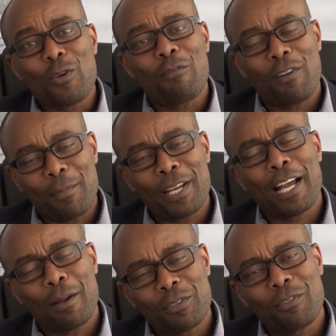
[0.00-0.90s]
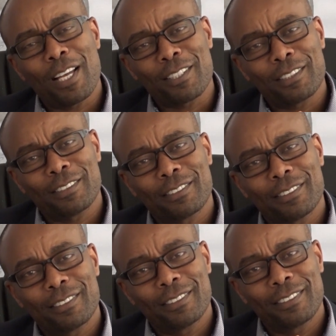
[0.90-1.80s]
your family comes first.
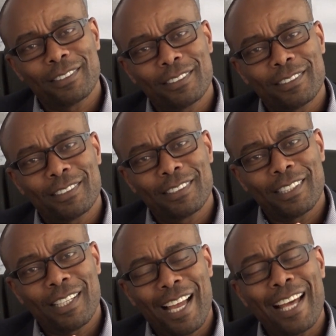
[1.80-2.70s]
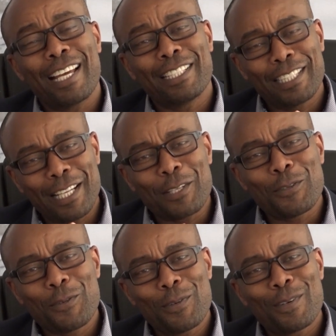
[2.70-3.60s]
And I tell
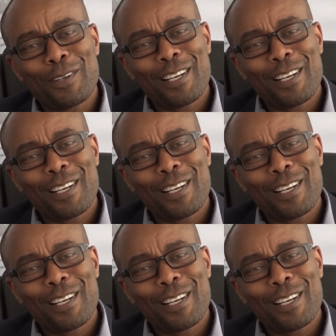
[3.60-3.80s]
you,